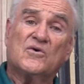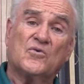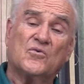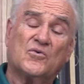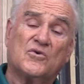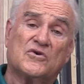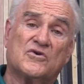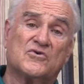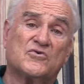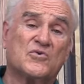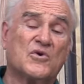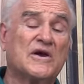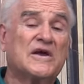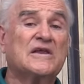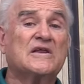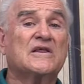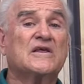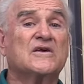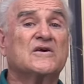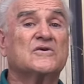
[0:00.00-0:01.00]
would
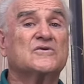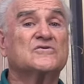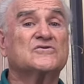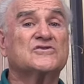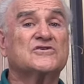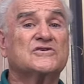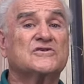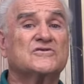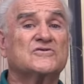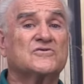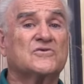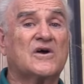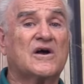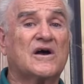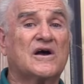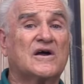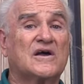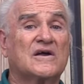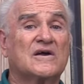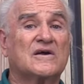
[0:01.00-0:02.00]
drain the ocean
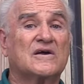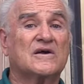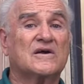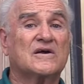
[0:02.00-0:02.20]
dry